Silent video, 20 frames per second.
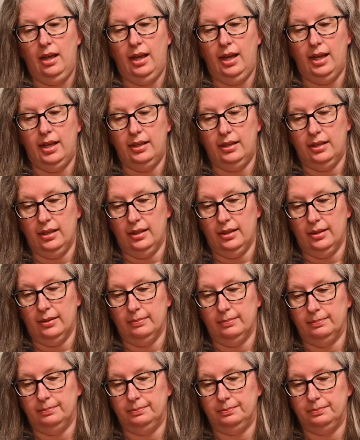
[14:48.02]

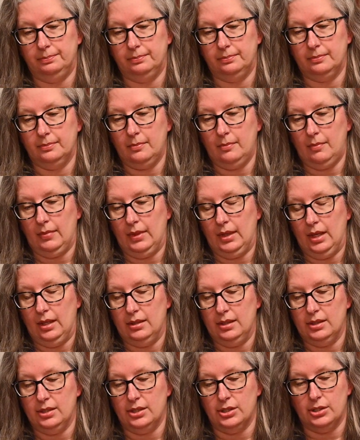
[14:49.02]
And
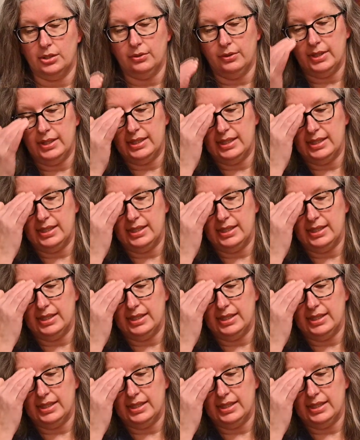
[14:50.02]
this is three